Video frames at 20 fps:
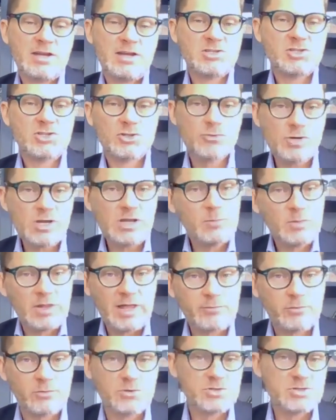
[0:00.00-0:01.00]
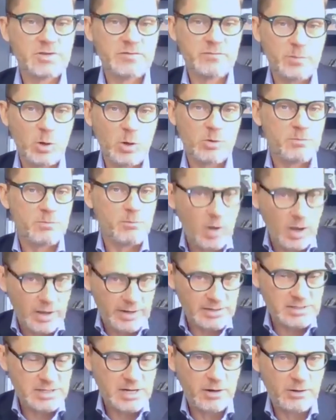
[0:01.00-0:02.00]
extreme levels of both
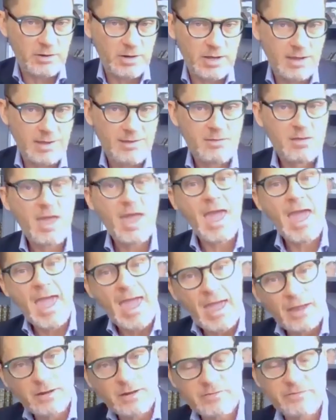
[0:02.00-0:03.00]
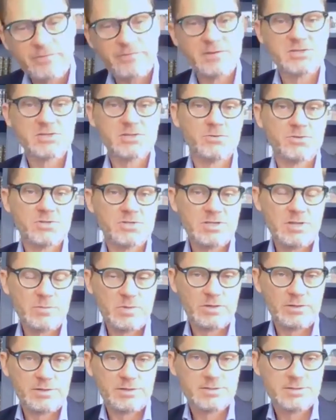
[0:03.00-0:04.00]
monetary and fiscal
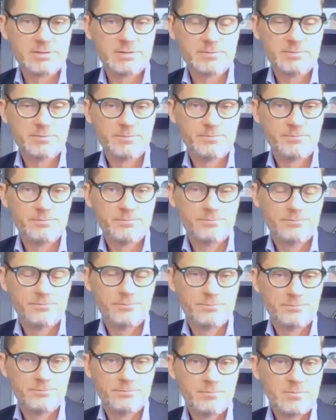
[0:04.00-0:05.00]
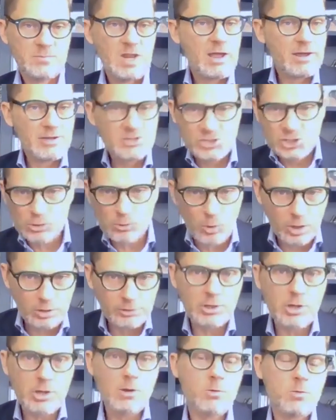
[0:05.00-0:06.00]
stimulus. Now, as you
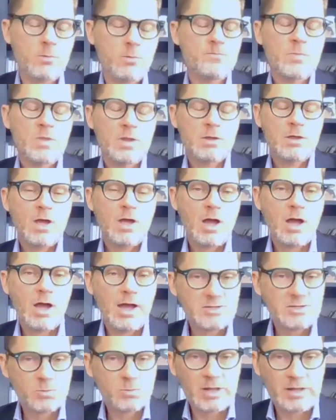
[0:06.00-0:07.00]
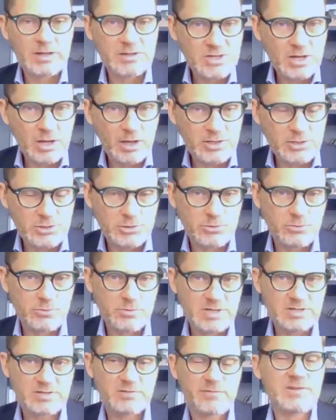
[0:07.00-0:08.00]
all know, as well as I
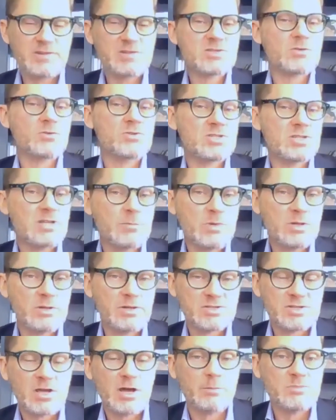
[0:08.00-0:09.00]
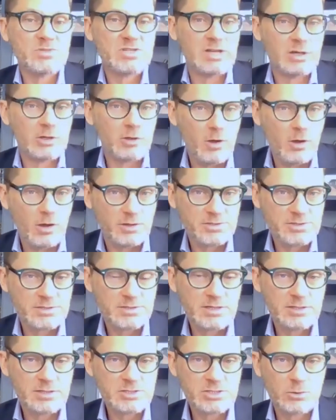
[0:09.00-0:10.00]
do, this fiscal stimulus comes at a
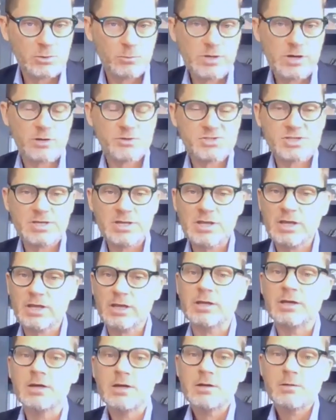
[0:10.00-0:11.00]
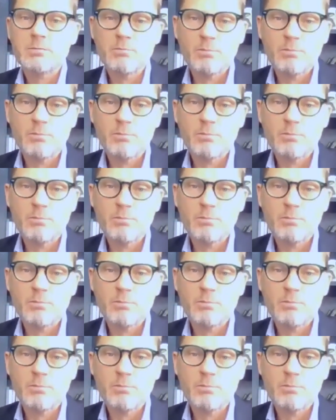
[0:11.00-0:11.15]
cost. And so we are seeing